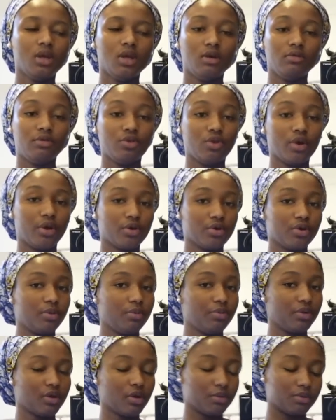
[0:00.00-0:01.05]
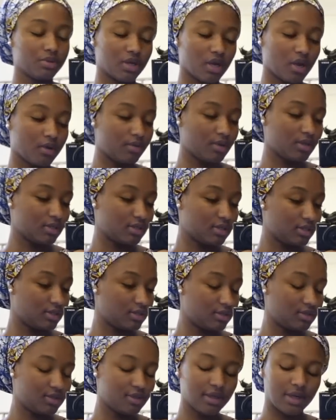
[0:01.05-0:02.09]
But I couldn't pick up the camera and
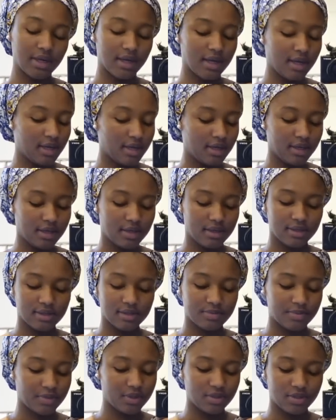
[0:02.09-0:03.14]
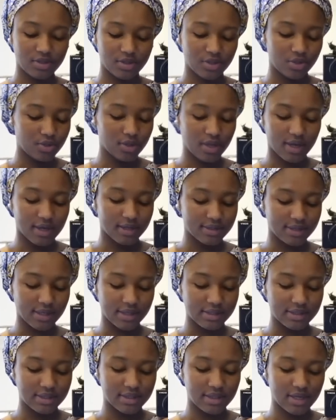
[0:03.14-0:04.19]
speak to you guys
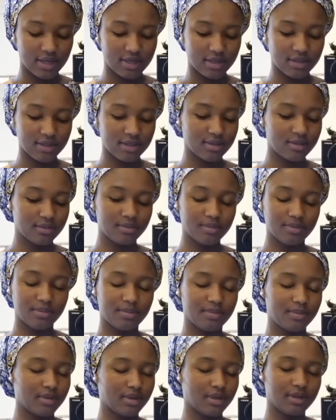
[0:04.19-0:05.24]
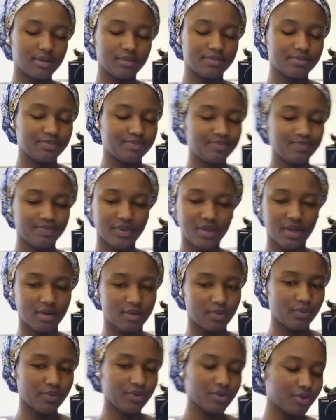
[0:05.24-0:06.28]
yesterday. But yeah,
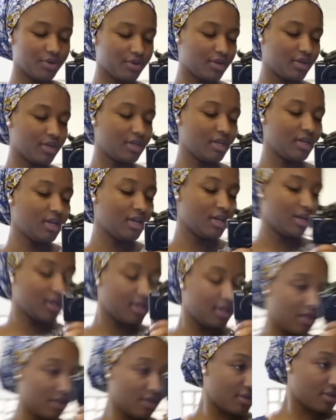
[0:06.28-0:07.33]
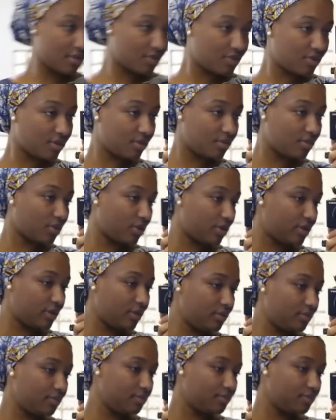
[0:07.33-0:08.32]
we good. This is what I'm wearing.